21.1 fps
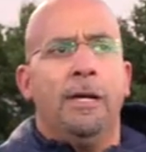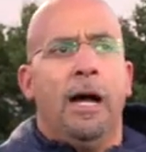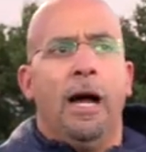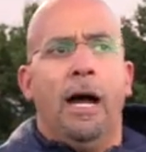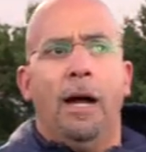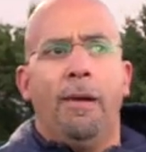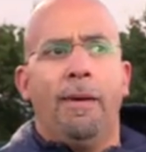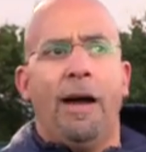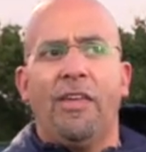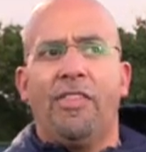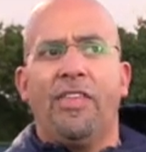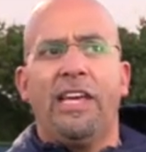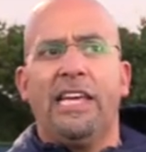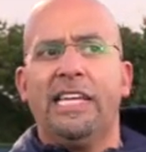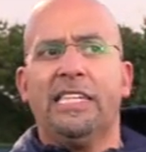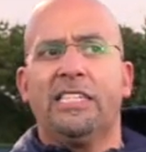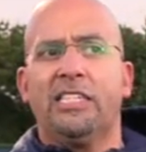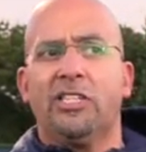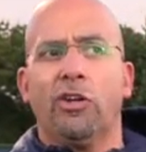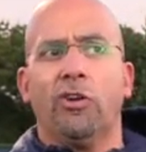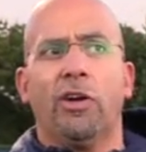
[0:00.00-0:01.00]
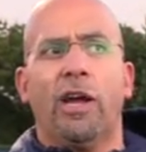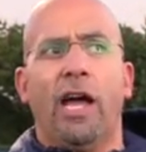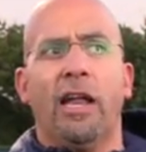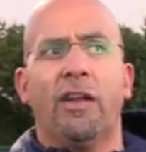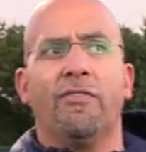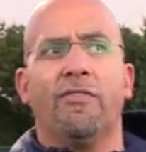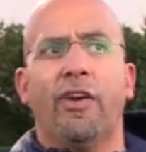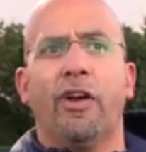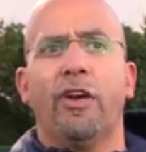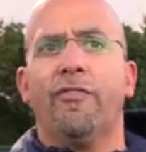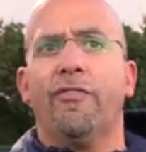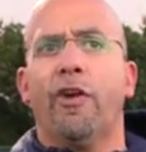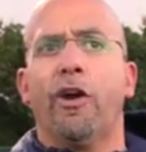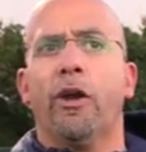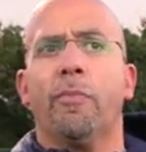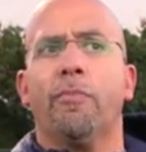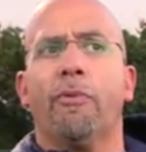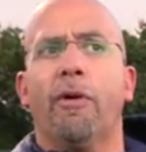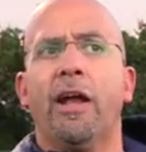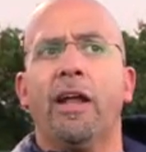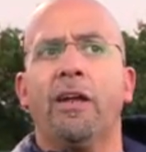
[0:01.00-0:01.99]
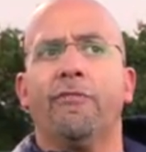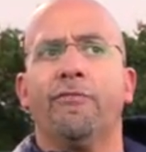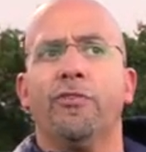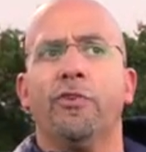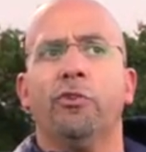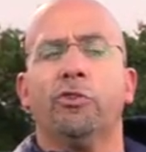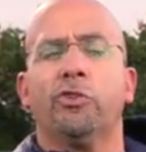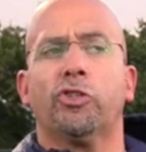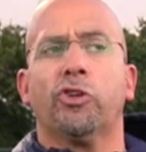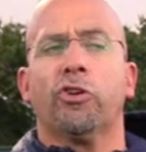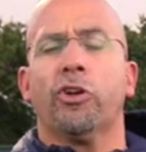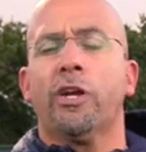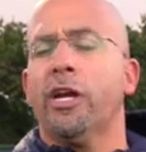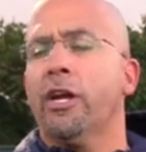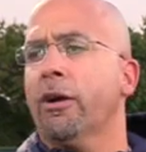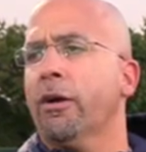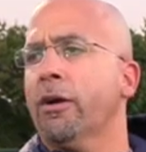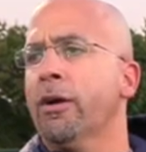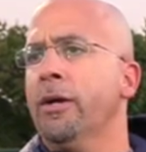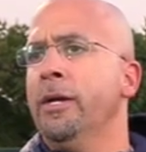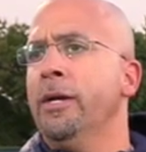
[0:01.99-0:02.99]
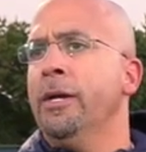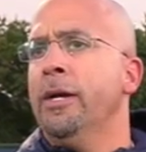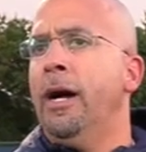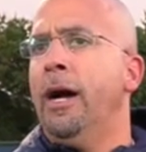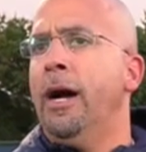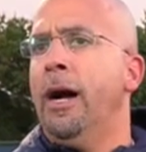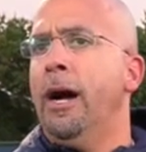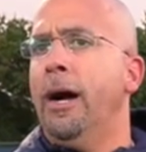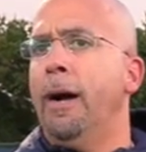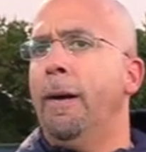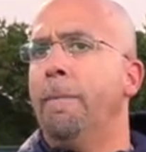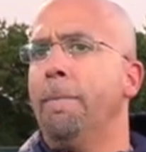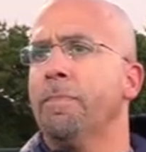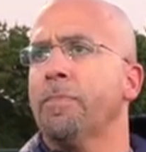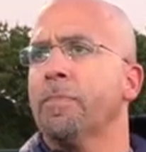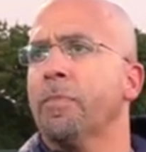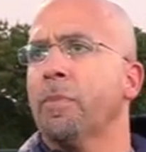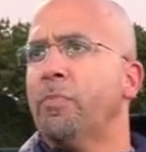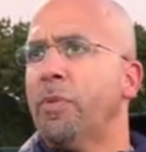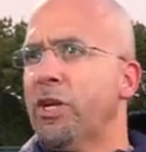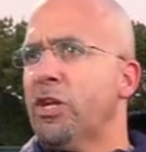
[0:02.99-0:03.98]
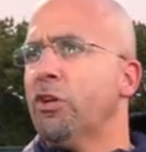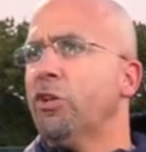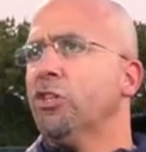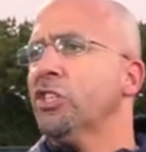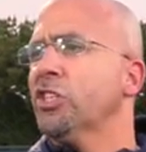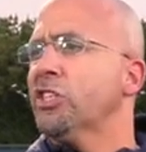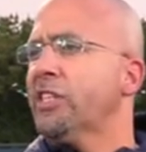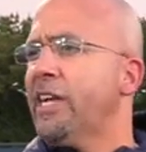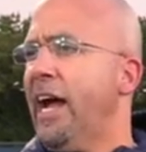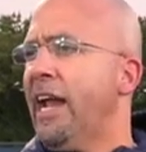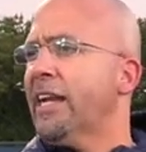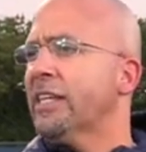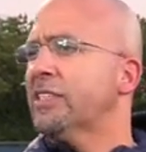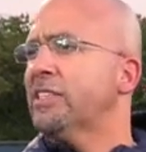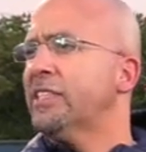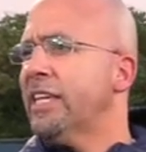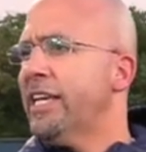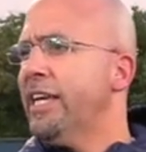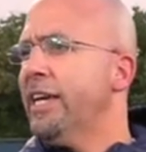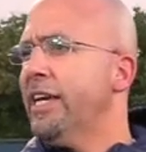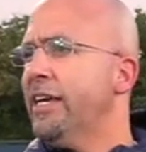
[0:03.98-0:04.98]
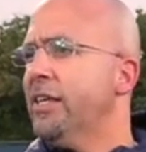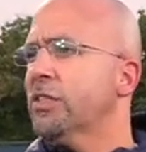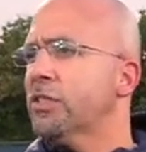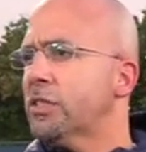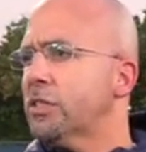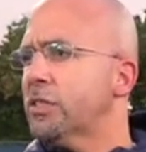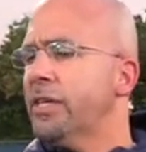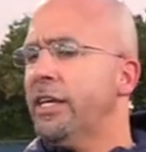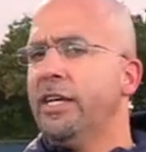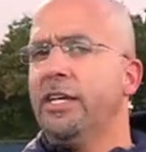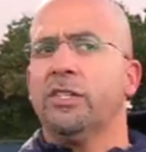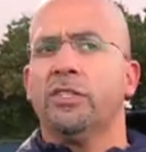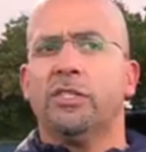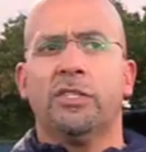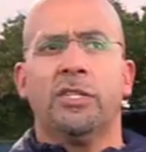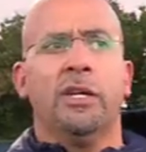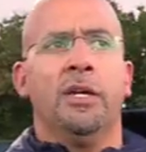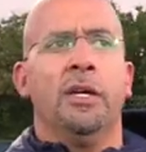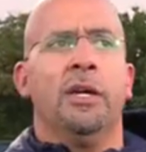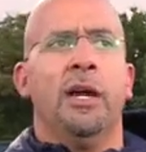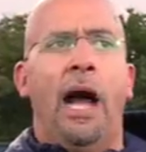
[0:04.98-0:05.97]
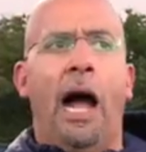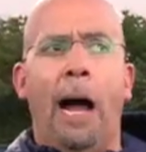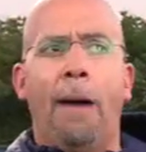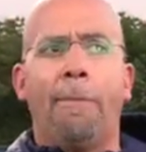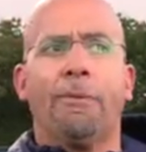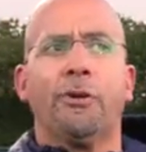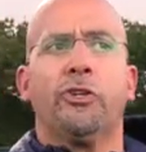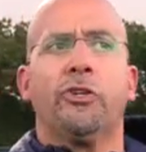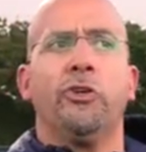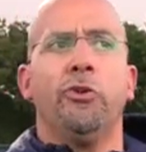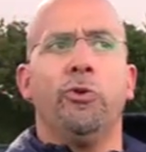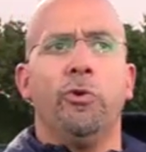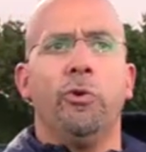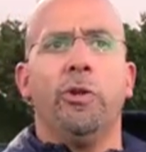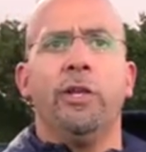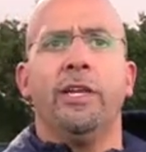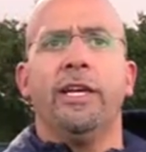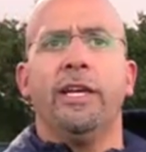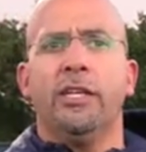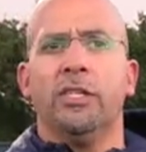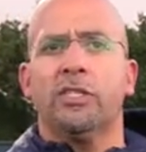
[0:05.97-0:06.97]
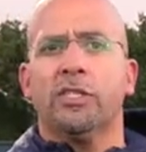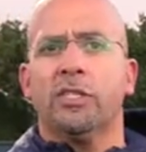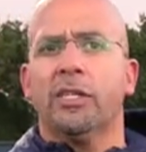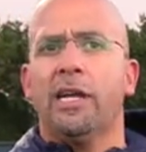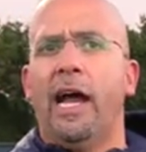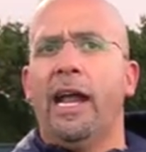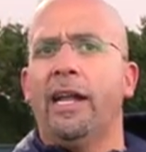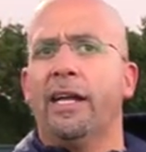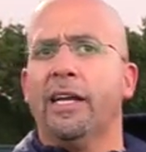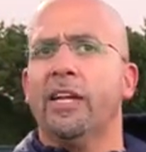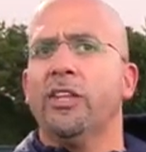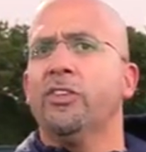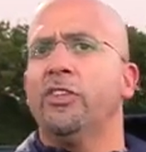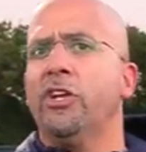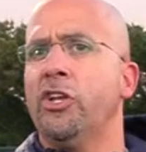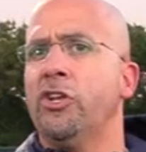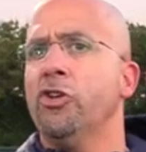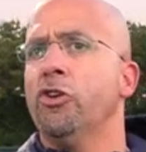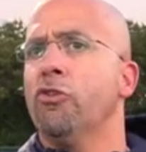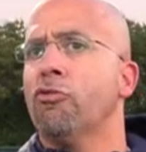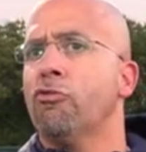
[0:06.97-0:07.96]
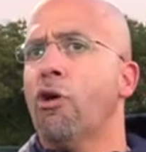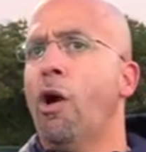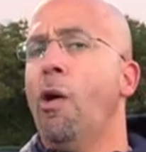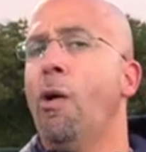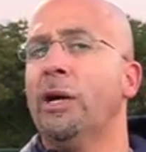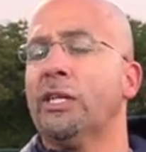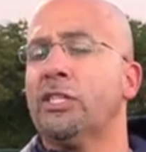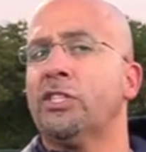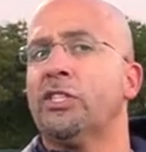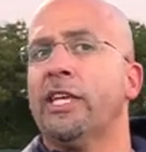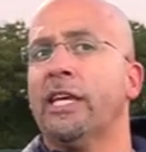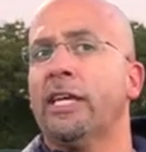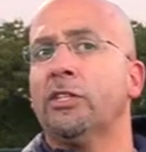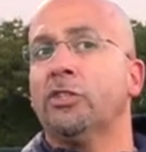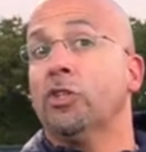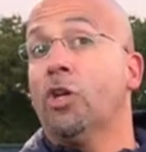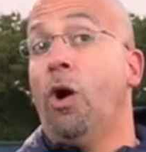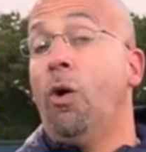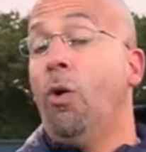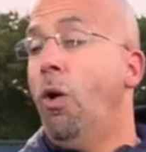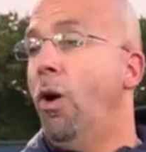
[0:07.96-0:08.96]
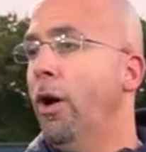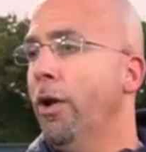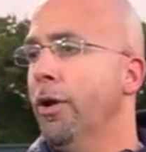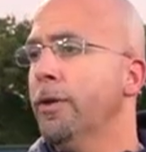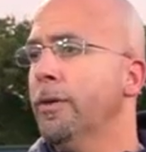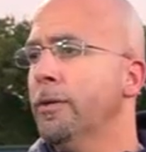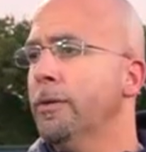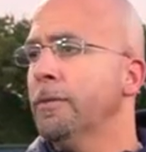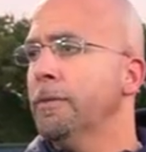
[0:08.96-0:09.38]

I think he's still got a very, very bright future here. But you'll just kind of see his opportunities kind of continue to grow as things go on.